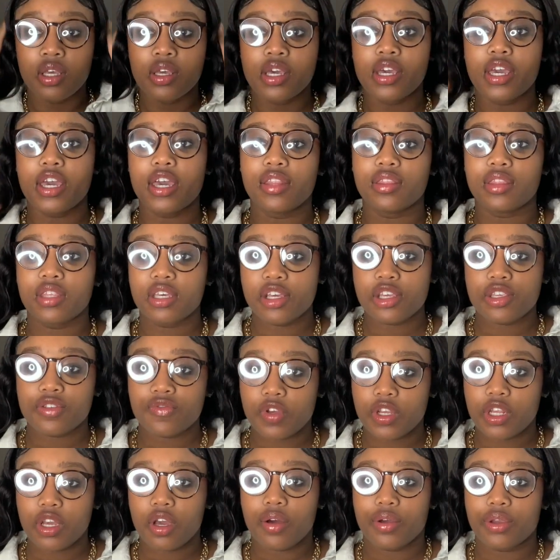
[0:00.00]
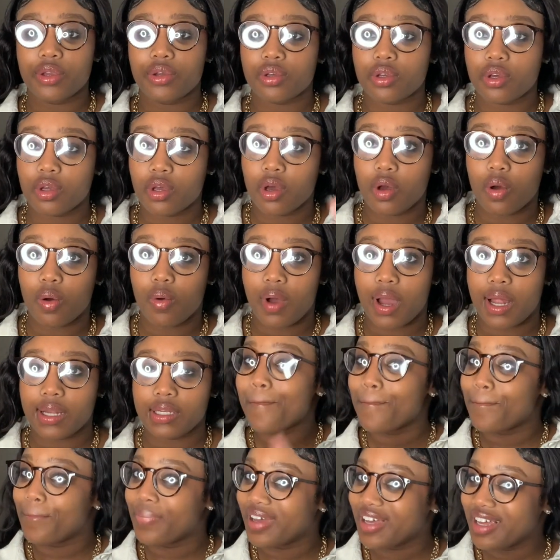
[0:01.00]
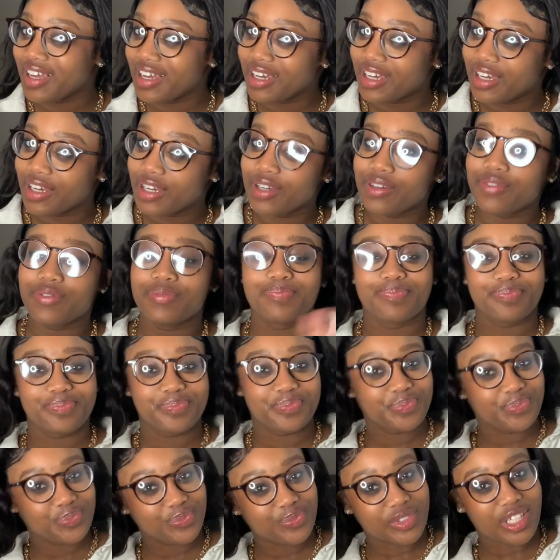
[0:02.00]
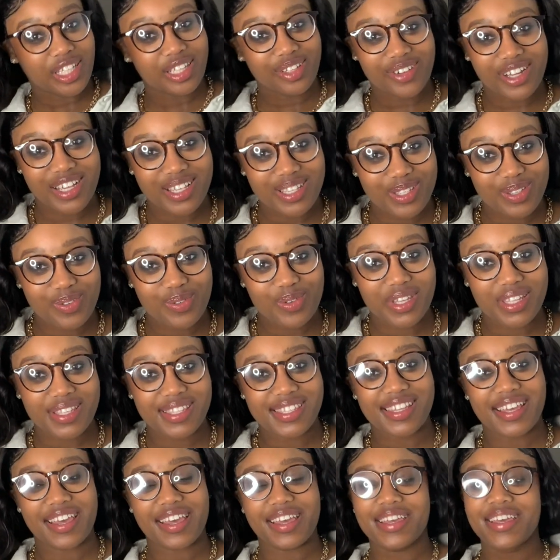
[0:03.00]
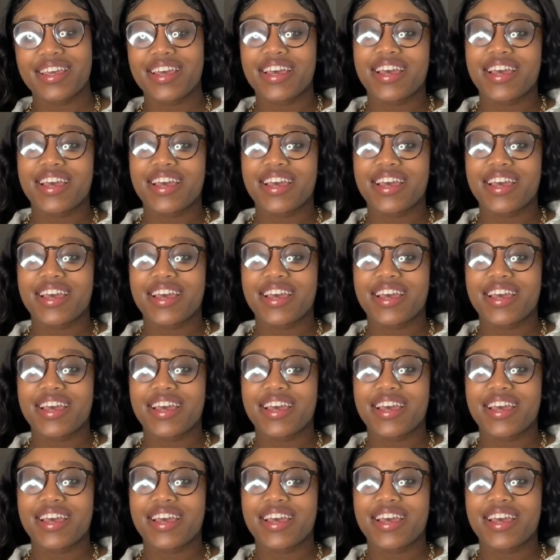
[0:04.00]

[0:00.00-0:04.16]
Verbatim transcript: in this video, you can go watch, but the rest you can stay.